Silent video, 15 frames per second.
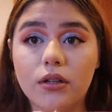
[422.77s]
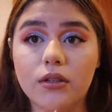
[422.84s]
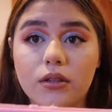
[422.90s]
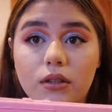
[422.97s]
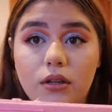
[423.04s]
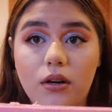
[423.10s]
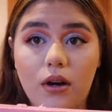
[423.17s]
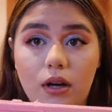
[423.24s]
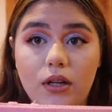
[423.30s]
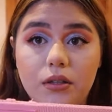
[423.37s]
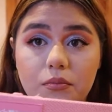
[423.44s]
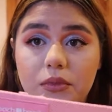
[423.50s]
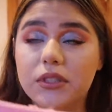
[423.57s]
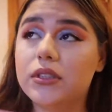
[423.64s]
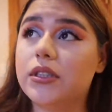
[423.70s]
the cotton
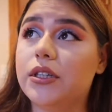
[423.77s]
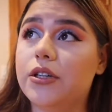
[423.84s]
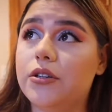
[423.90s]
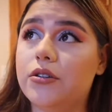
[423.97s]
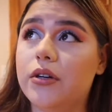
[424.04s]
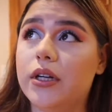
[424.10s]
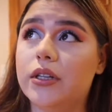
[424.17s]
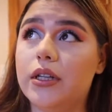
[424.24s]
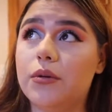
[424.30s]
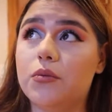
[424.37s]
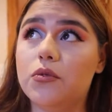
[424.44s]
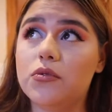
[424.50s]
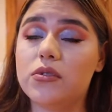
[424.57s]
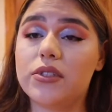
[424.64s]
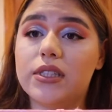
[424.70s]
material and they
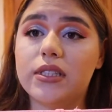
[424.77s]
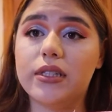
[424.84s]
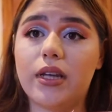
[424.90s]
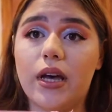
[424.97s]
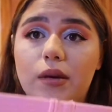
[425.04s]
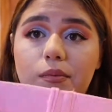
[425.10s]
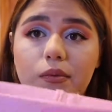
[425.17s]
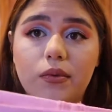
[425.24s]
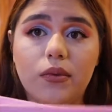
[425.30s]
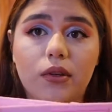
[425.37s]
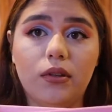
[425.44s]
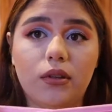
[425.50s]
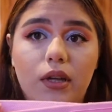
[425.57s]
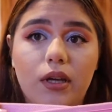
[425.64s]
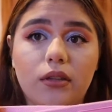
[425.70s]
won't snap
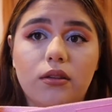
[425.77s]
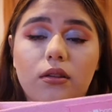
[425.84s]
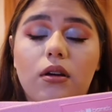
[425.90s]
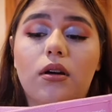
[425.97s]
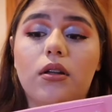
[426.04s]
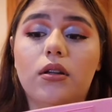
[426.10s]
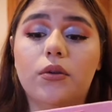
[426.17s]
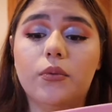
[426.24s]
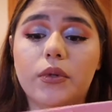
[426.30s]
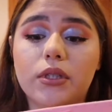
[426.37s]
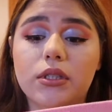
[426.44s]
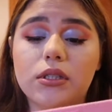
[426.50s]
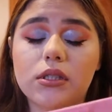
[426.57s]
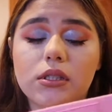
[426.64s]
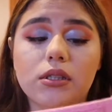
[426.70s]
unlike the other
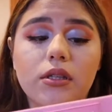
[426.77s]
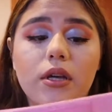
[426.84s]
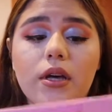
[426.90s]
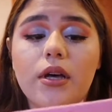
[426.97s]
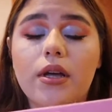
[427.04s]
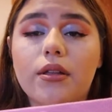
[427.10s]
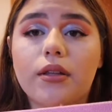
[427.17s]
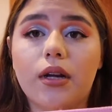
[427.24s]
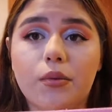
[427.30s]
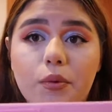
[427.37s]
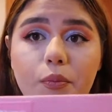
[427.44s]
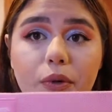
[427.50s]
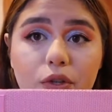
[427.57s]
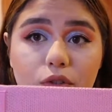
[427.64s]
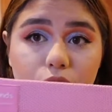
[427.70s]
ones that I'm
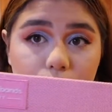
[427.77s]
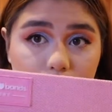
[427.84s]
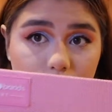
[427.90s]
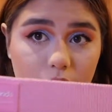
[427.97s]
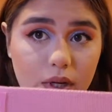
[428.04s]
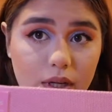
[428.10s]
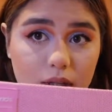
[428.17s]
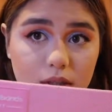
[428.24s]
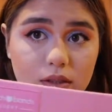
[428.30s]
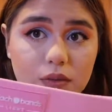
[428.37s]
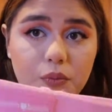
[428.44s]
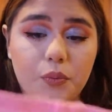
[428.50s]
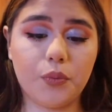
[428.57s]
about to show you guys.